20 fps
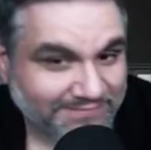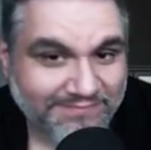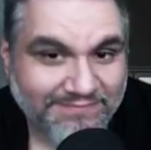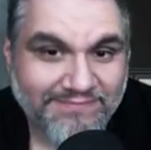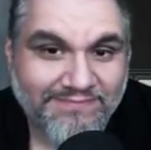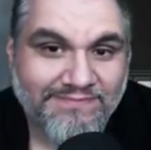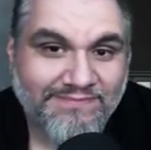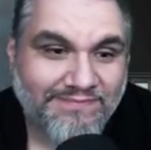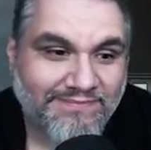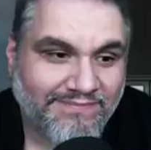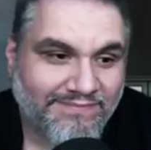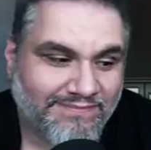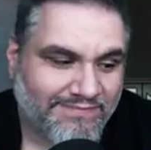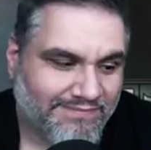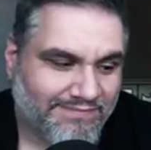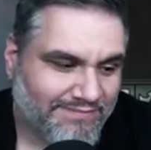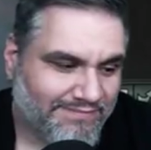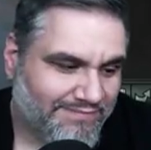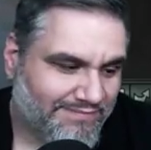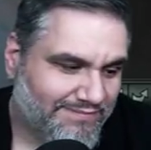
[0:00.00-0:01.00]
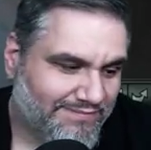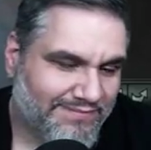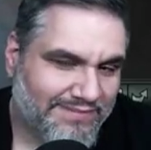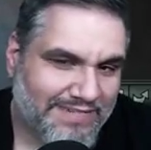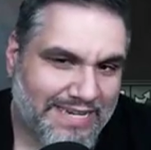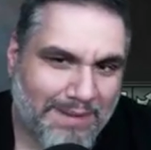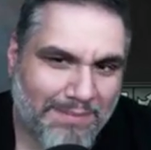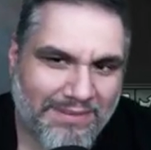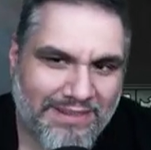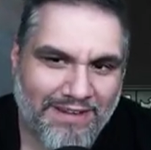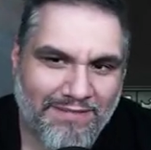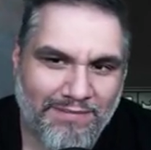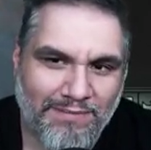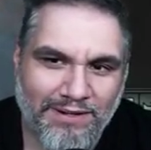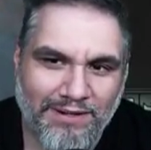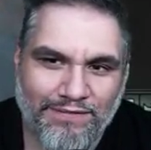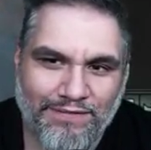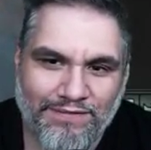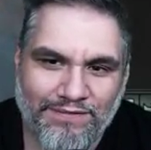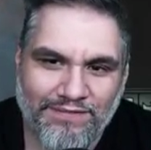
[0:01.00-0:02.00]
long twos. They're like, mm, yeah, but they
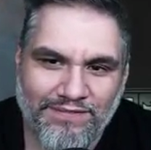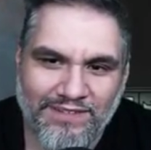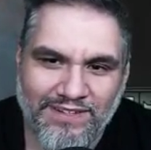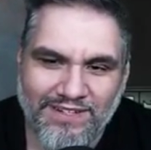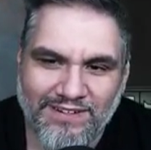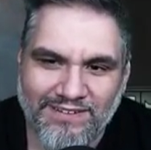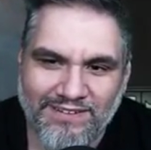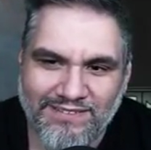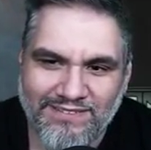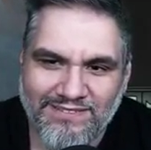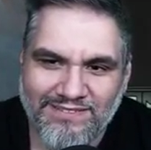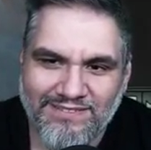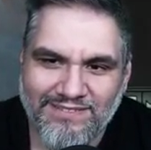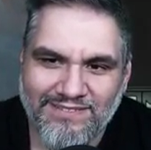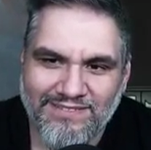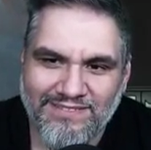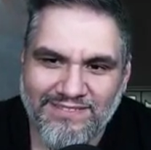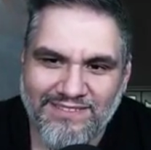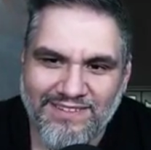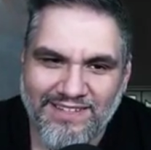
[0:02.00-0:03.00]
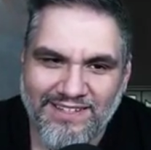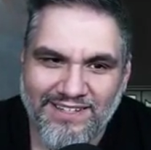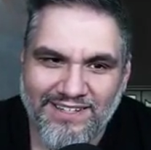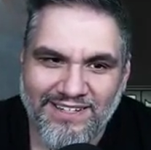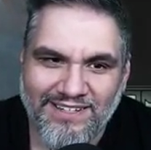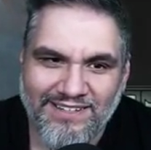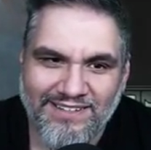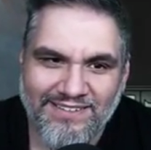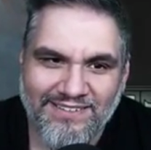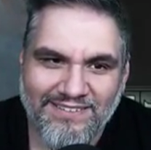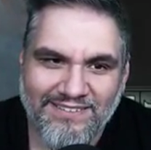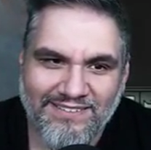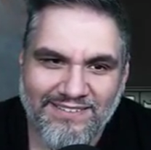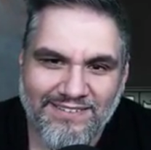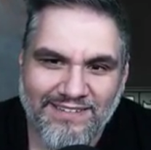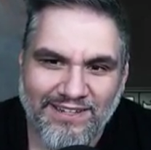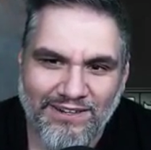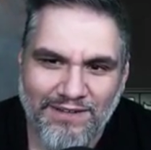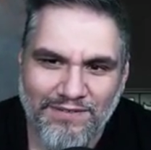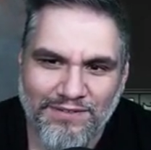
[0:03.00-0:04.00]
haven't really them the no, most. They did.
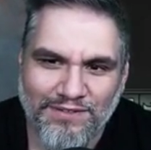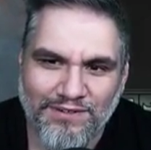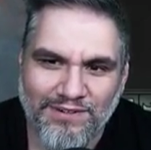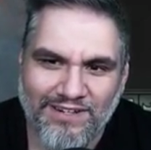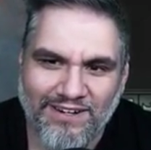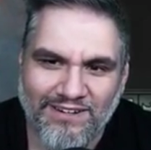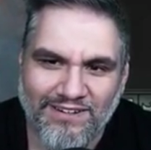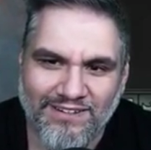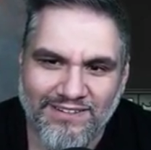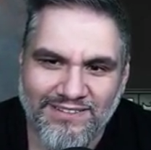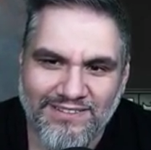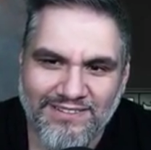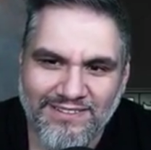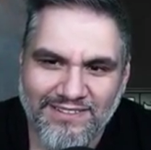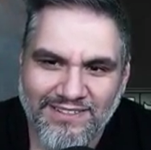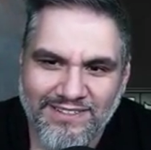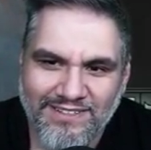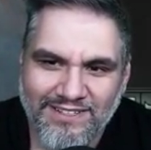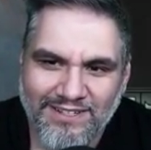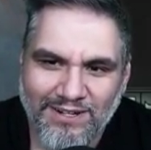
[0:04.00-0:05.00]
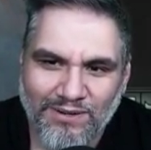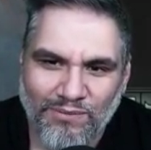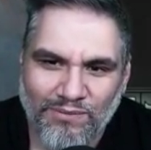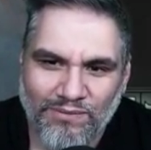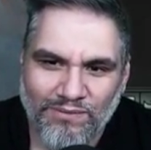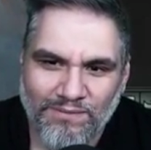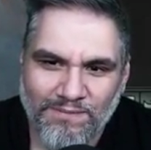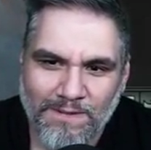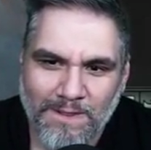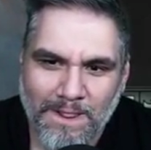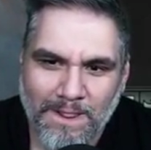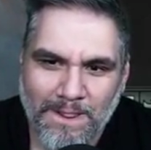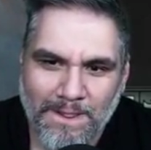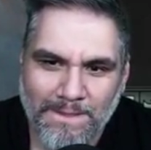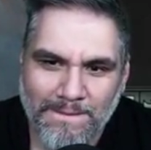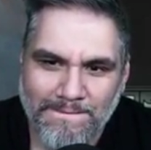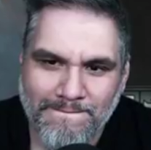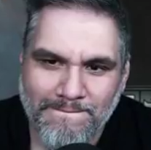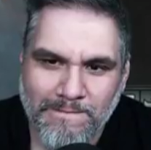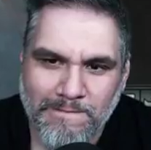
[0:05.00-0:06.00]
They only have three cards. Well, what's the difference
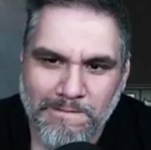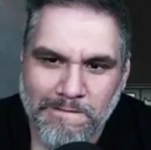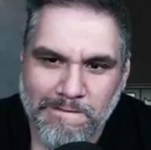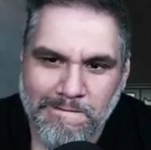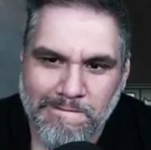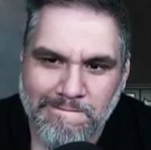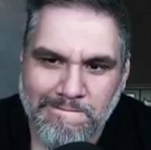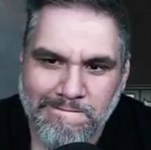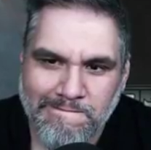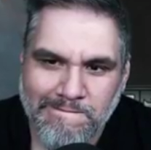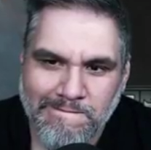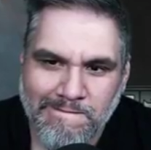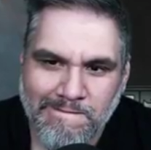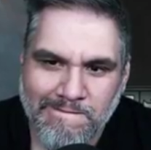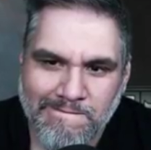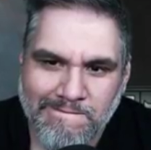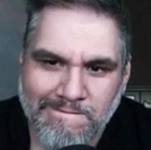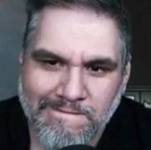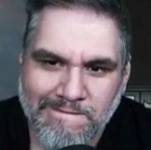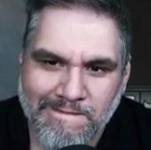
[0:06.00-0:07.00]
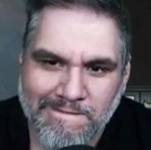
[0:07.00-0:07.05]
between six and eight, really? Right.